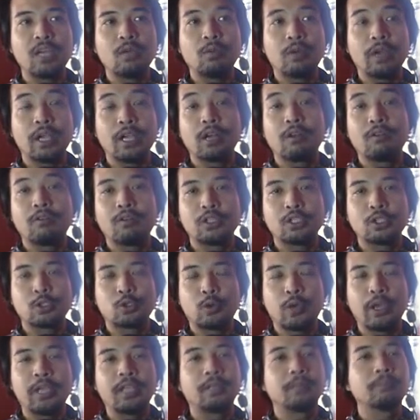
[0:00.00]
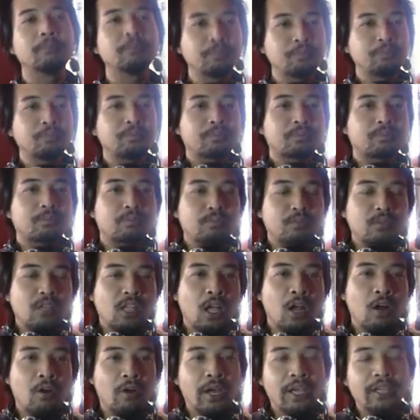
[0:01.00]
the Ring of Restraint.
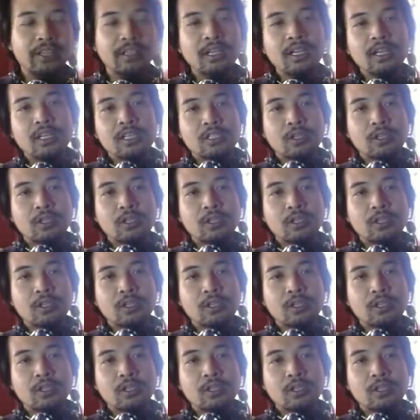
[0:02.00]
Alright,